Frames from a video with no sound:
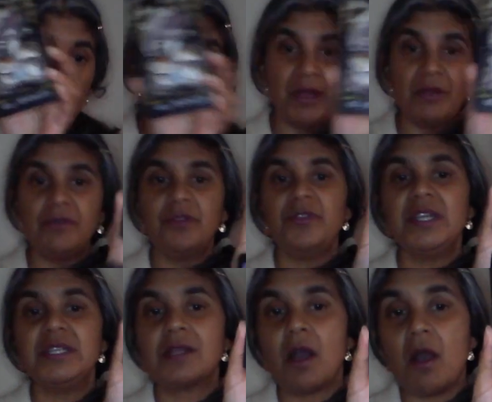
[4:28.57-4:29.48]
on both of
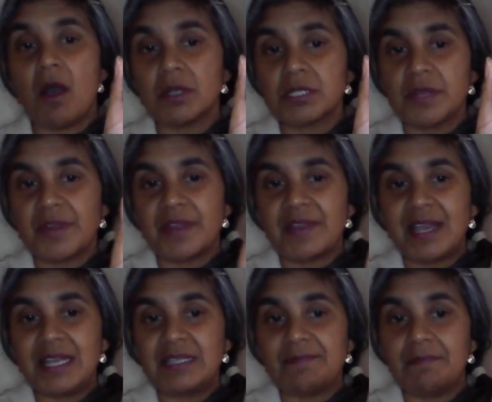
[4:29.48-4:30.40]
these cards that
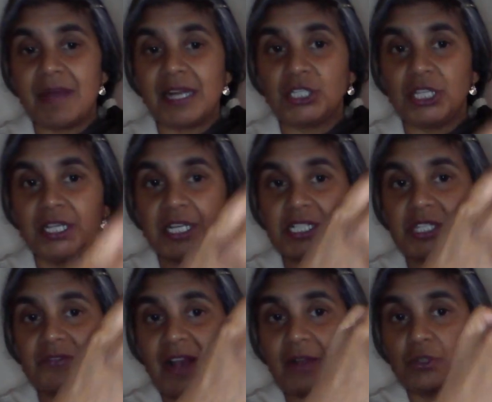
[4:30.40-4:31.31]
there is magic
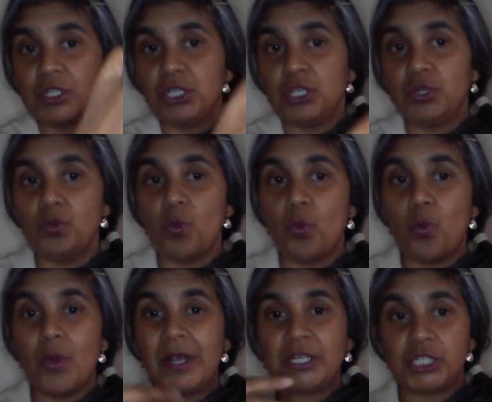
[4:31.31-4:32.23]
surrounding you,
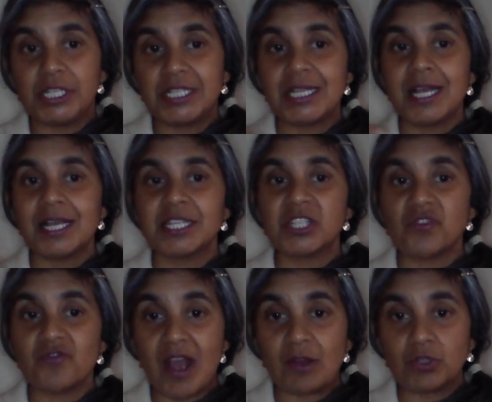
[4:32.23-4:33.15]
wishes
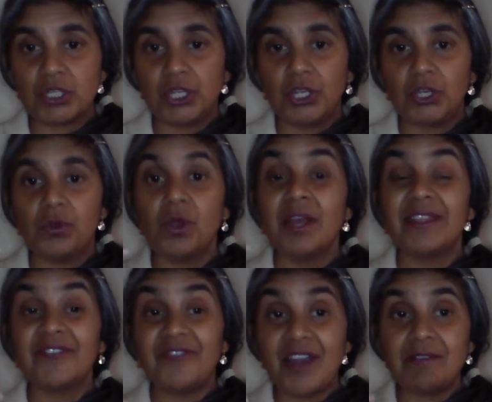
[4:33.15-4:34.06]
surrounding you.
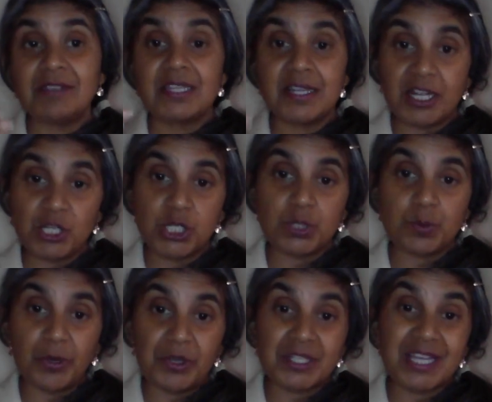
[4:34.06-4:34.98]
The fairies and nature
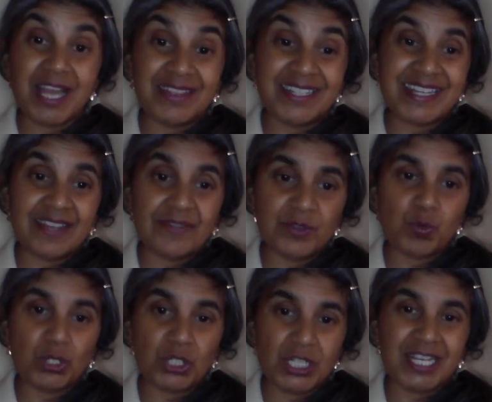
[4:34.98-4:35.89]
spirits and the
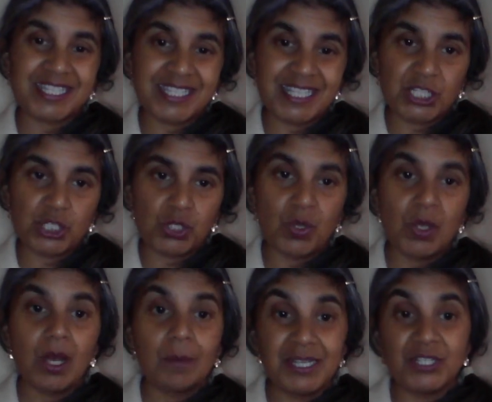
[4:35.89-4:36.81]
devas want to assist
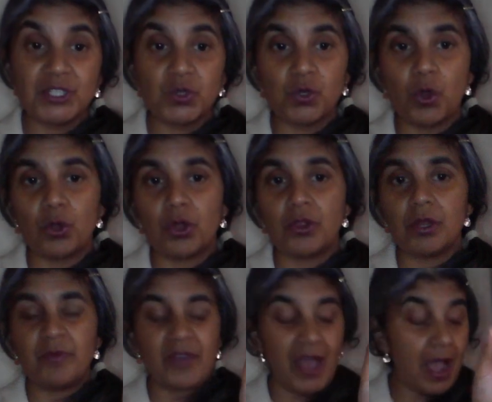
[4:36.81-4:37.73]
you. Please do call on
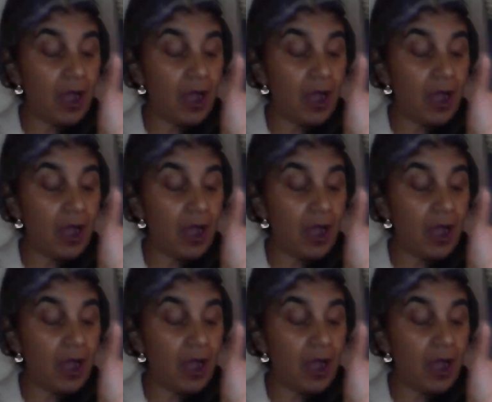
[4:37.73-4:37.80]
them for